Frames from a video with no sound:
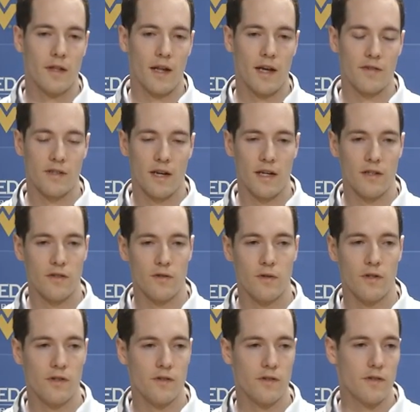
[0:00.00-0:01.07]
the last guy to do
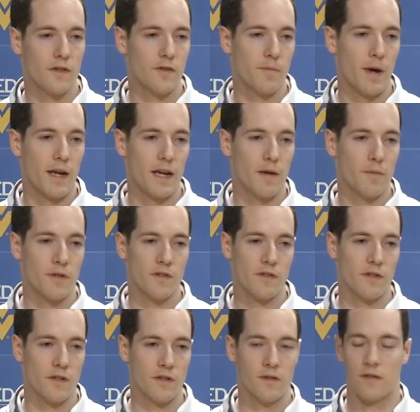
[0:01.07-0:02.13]
it is Matt
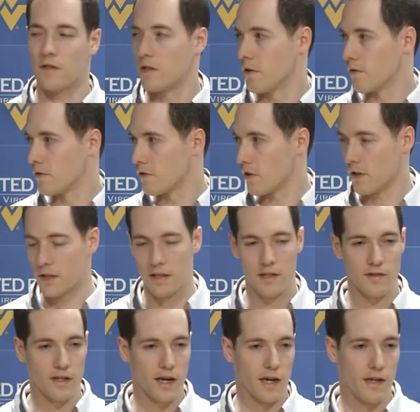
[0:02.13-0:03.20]
Emmons. And, you know, certainly
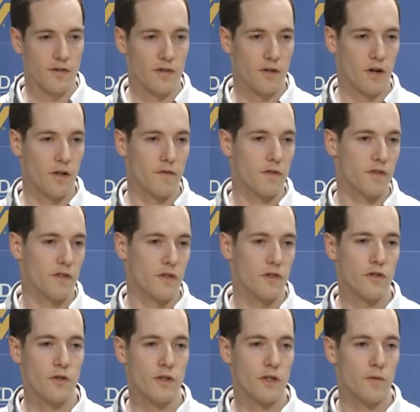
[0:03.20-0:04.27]
these guys and all of us in the
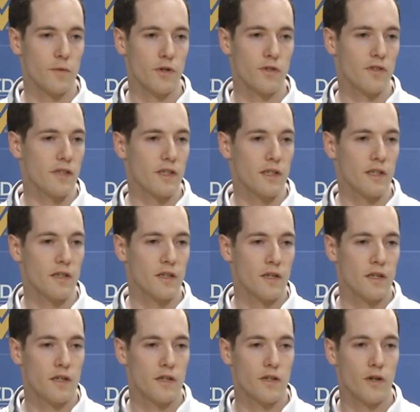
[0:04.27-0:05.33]
shooting community
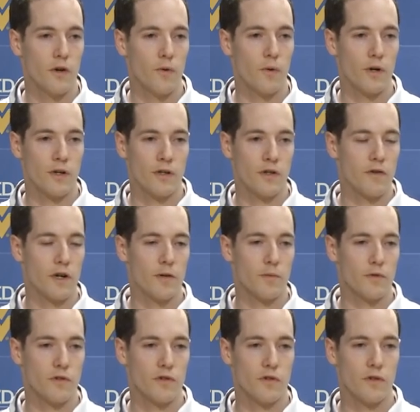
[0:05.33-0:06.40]
know what an
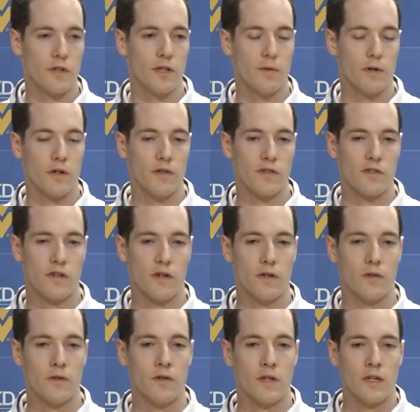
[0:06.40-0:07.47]
incredible shooter he was.
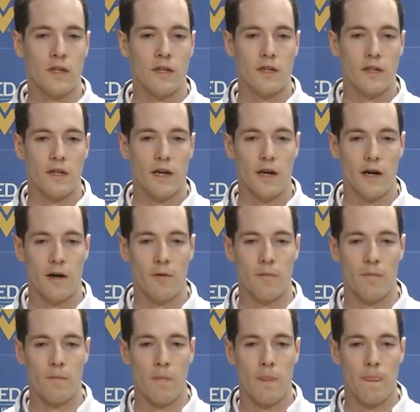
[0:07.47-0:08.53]
So,
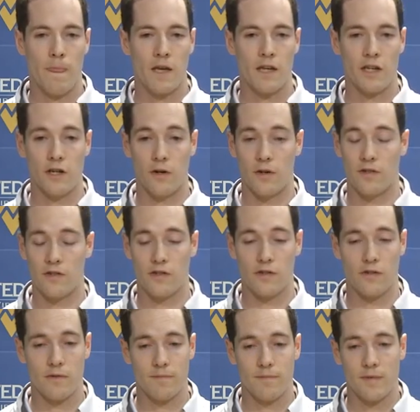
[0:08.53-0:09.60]
you know, it's
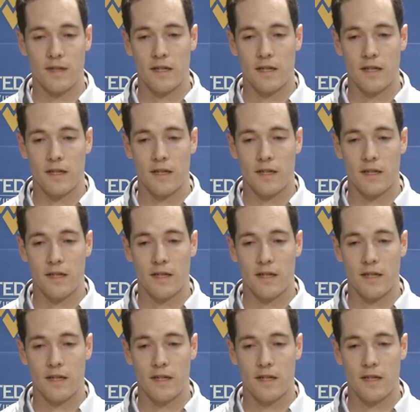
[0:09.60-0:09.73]
just,